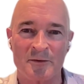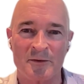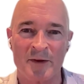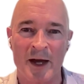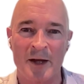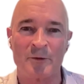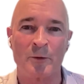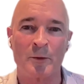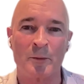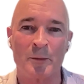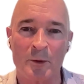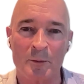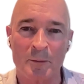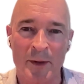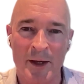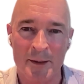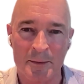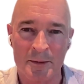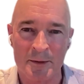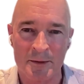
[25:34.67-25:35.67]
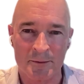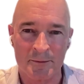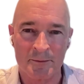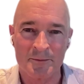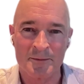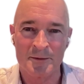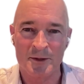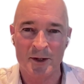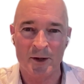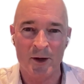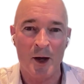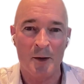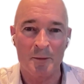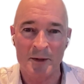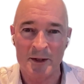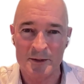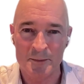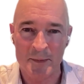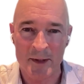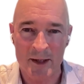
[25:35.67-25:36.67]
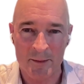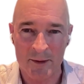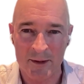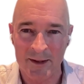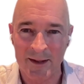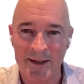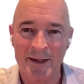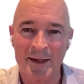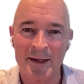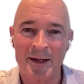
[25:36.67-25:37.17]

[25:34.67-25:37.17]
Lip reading: vulnerable people, so homeless people.